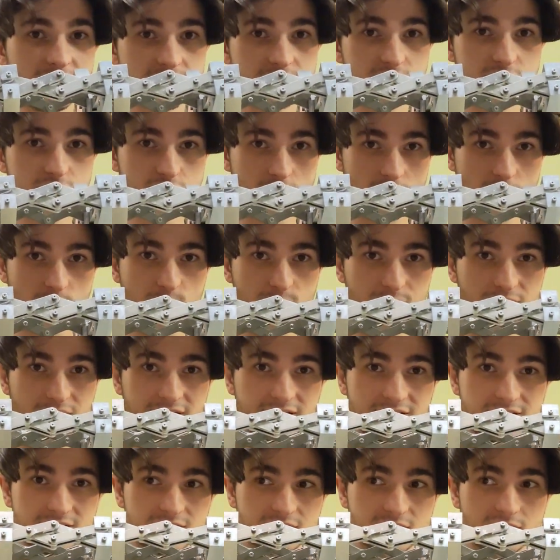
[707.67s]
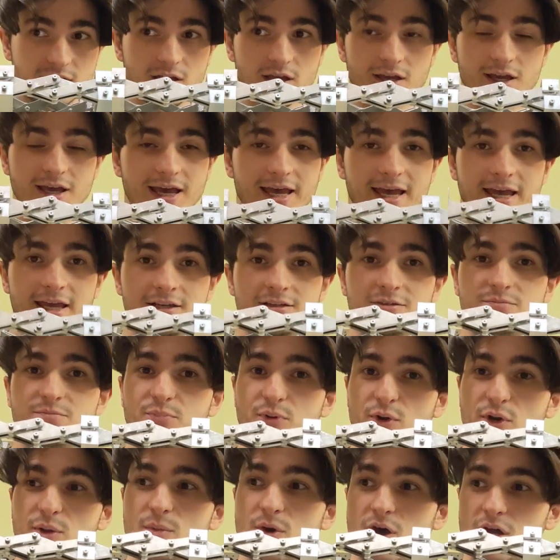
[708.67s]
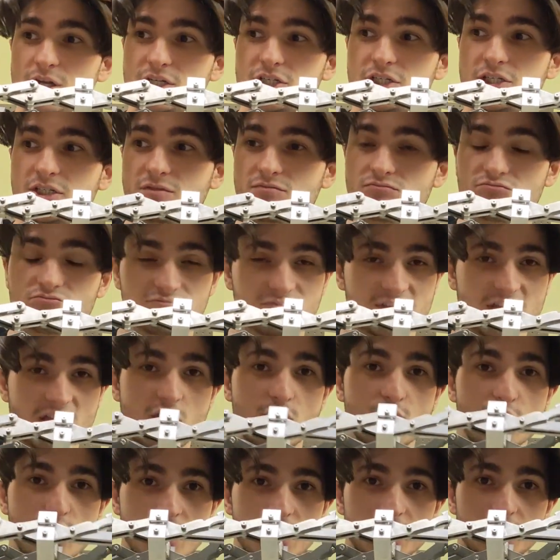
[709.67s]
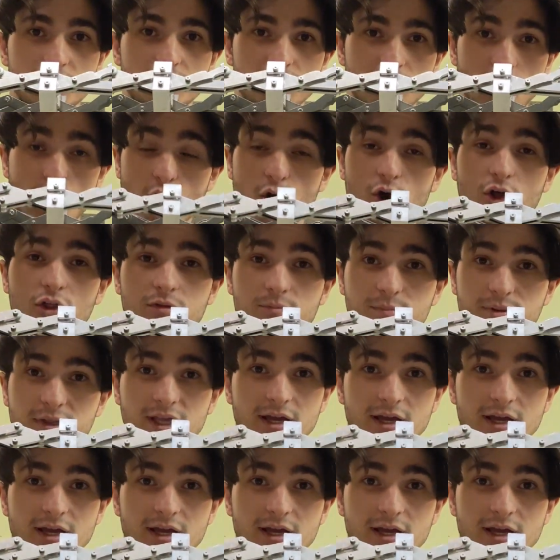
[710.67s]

this truck plate and pretty much get rid of all the